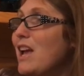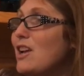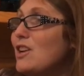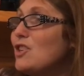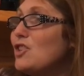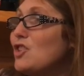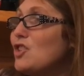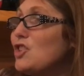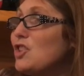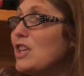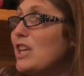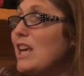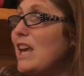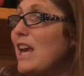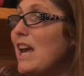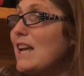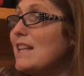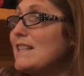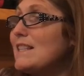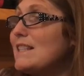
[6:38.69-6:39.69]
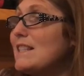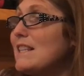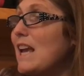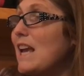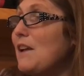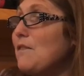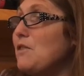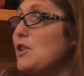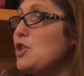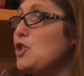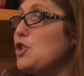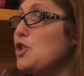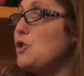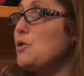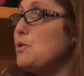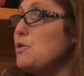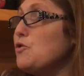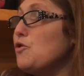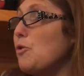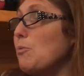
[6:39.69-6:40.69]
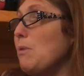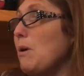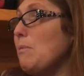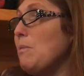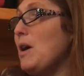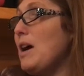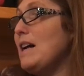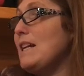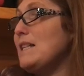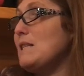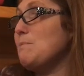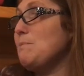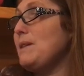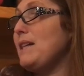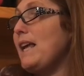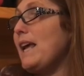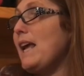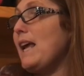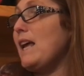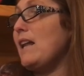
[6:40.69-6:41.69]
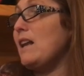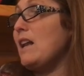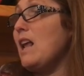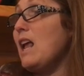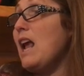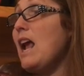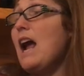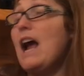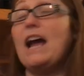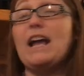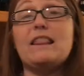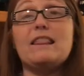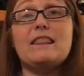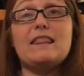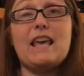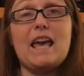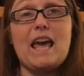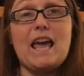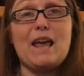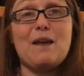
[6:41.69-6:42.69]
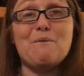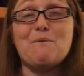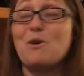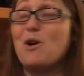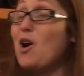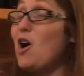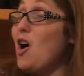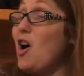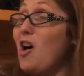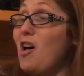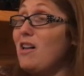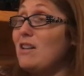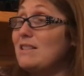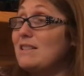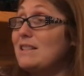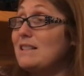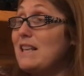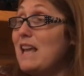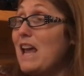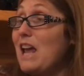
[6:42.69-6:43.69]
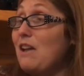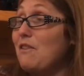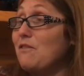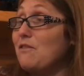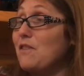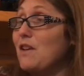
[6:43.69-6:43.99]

She had saved the Jews from Haman's plan, and they were all safe.